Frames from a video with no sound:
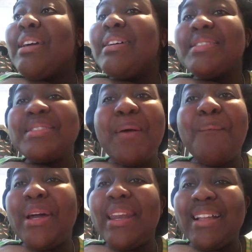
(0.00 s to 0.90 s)

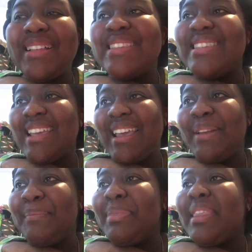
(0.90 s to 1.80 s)
Someone else said
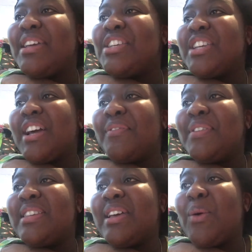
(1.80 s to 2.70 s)
she have to
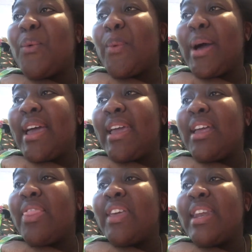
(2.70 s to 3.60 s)
tell her why,
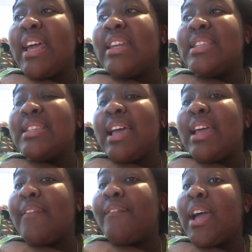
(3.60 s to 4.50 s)
then I decide
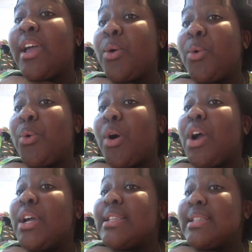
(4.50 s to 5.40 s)
if I go
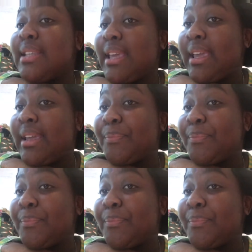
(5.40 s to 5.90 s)
or stay.